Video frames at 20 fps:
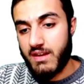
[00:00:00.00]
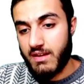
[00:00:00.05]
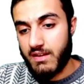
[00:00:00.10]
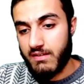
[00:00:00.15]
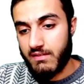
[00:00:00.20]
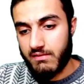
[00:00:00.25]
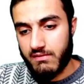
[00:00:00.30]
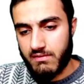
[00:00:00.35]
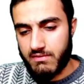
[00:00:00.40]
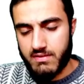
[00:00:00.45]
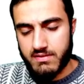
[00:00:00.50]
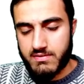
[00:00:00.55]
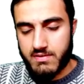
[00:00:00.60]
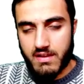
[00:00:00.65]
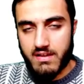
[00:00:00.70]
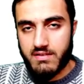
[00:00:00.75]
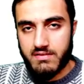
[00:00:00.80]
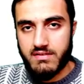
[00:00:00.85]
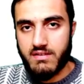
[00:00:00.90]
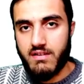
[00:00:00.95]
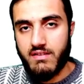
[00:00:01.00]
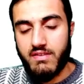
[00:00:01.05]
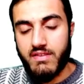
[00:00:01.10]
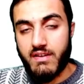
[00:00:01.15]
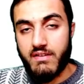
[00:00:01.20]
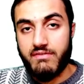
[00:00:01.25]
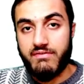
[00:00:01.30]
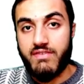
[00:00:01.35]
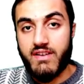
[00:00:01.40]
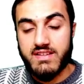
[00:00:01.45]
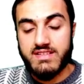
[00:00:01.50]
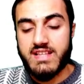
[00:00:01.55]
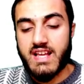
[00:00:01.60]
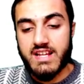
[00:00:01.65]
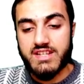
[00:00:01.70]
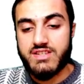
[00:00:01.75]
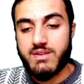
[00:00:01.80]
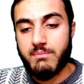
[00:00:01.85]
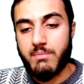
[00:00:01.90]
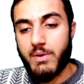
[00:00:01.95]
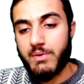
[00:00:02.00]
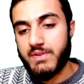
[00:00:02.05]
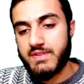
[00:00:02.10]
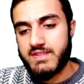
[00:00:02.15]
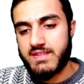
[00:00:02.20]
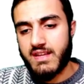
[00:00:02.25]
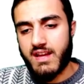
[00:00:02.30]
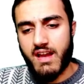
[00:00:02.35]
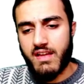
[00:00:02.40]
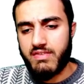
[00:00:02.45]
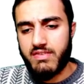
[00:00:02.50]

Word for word: Uh, those are the fast action bonuses.